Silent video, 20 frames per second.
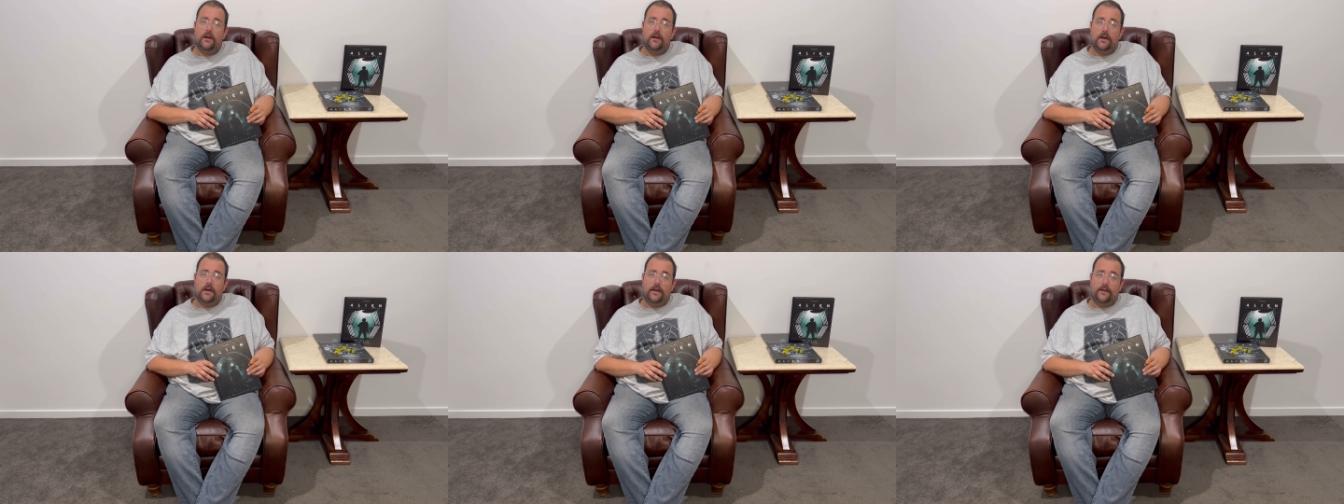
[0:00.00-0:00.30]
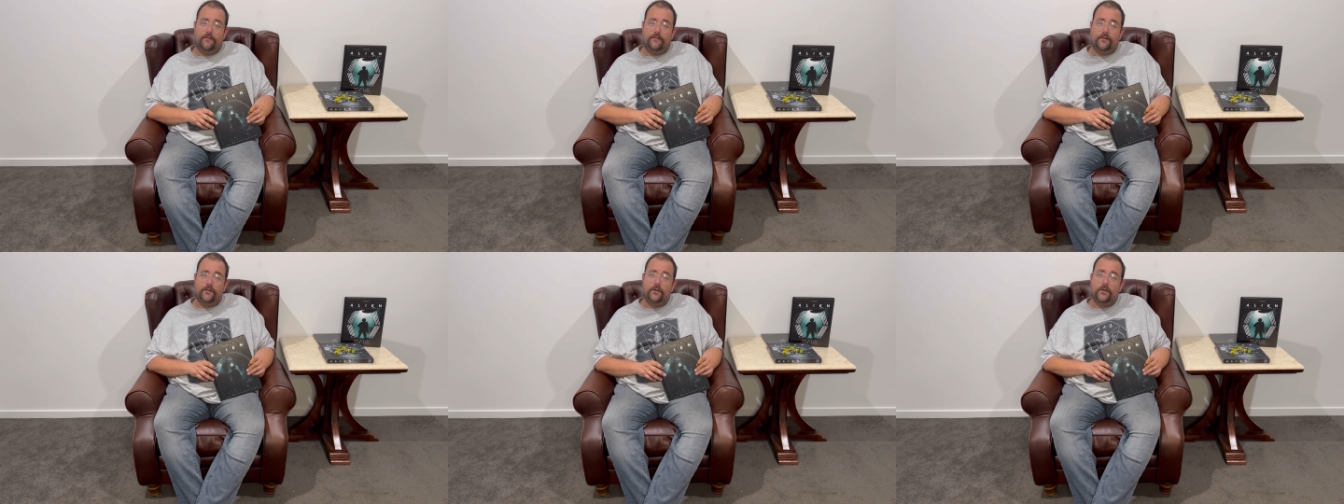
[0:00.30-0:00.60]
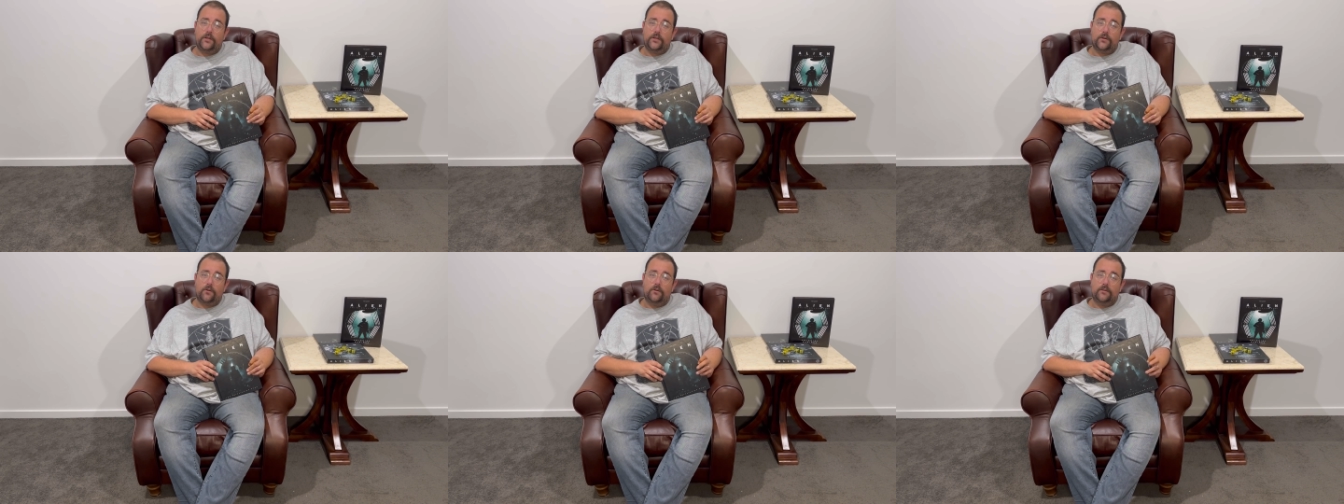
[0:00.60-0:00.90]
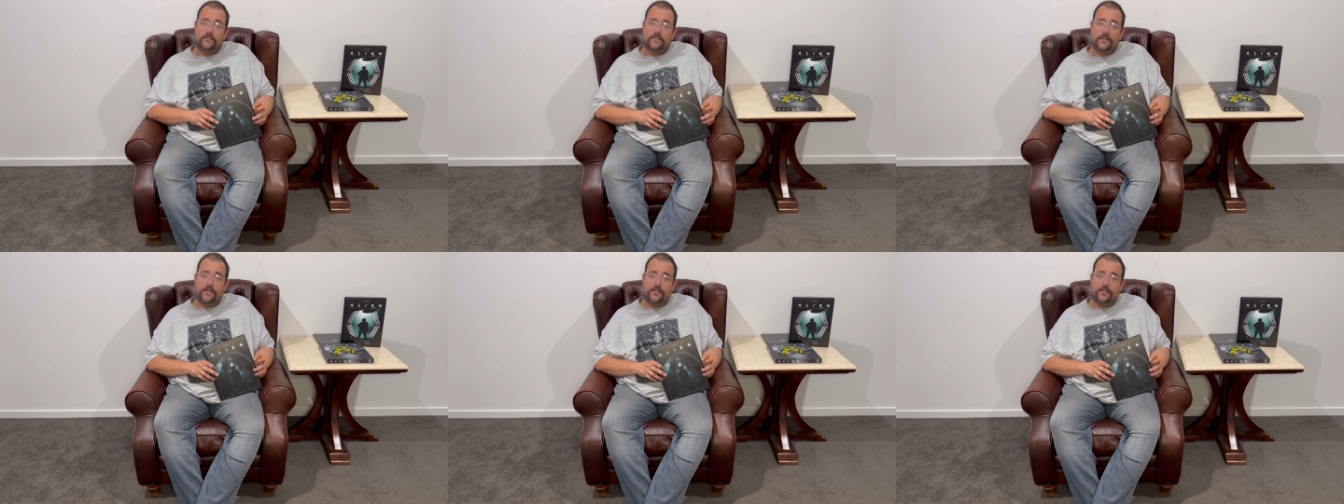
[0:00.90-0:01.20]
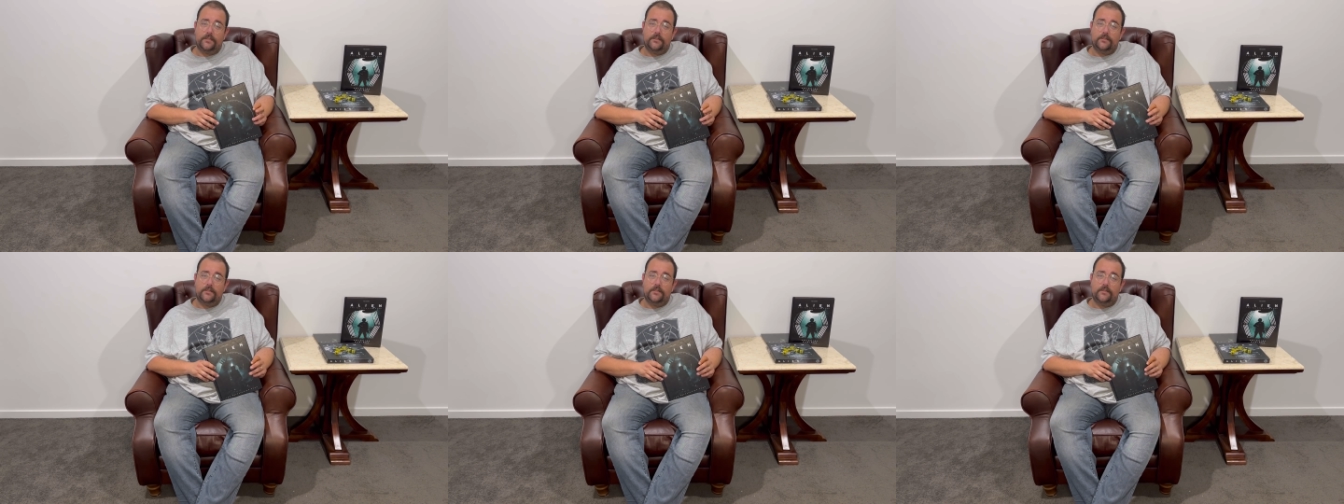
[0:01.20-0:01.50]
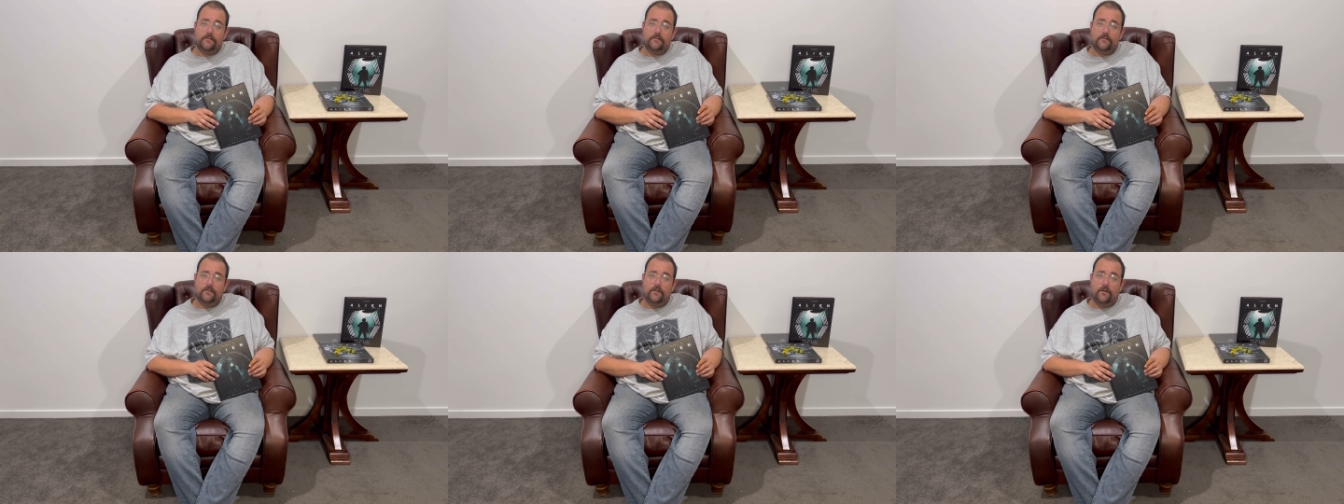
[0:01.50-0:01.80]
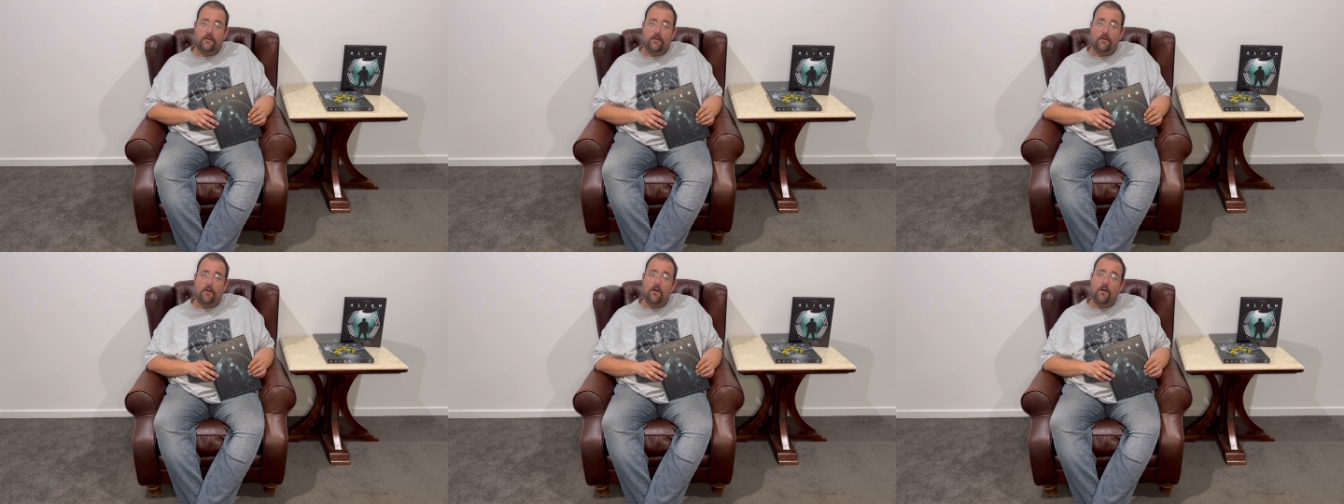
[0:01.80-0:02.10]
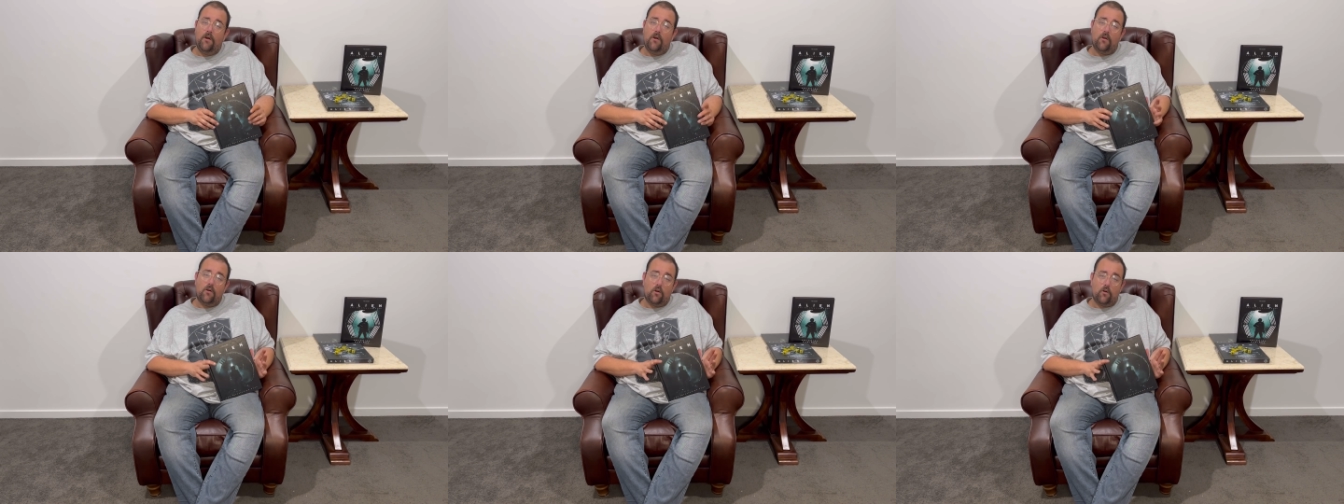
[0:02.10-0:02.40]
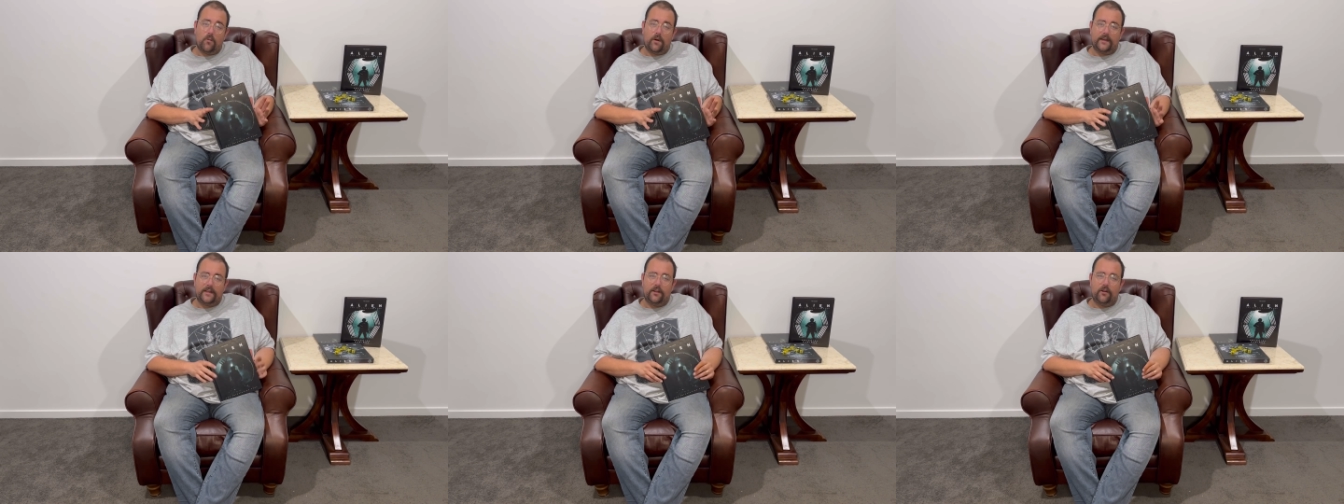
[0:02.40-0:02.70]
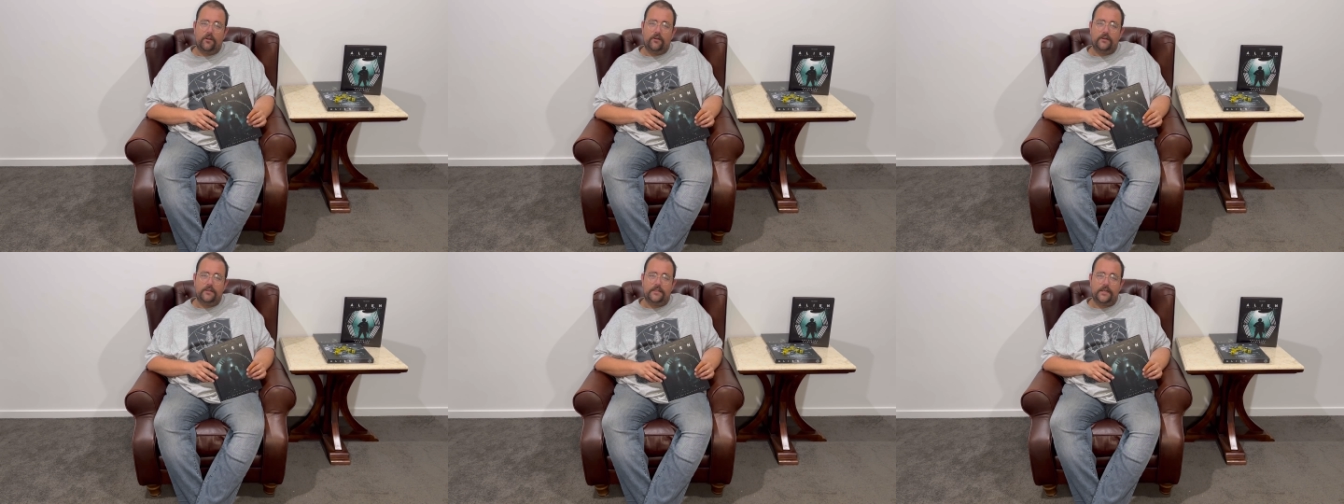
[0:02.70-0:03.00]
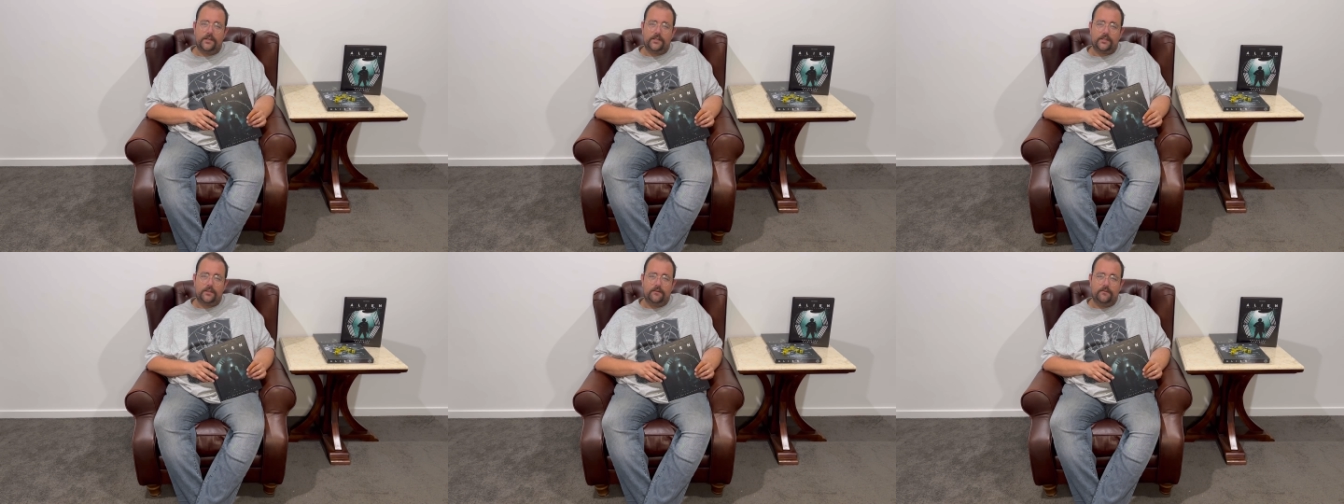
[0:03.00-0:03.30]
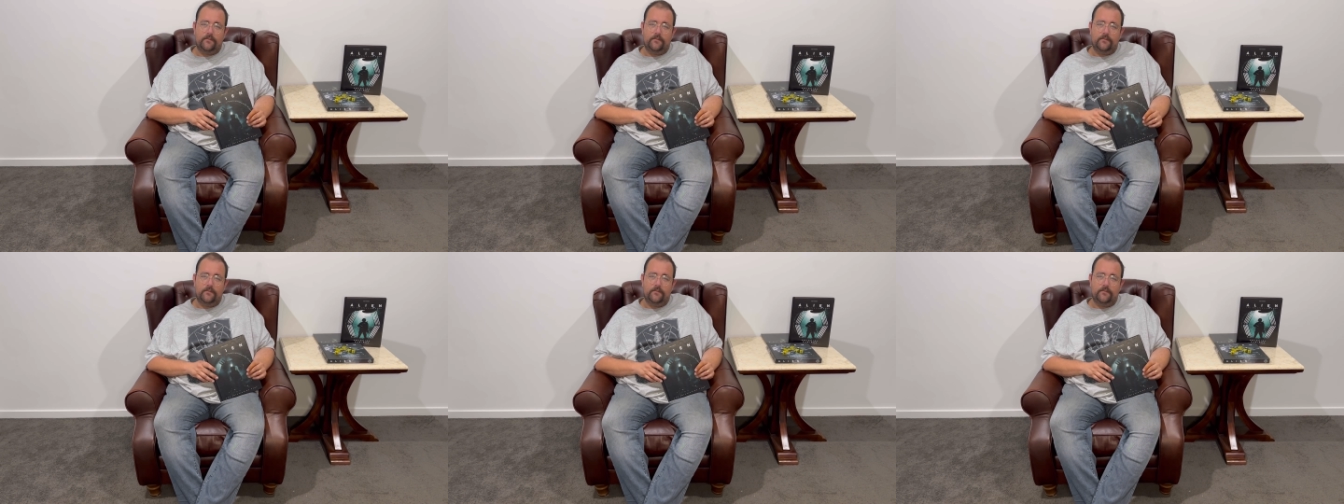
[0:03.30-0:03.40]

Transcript: a few short sessions or one longer session.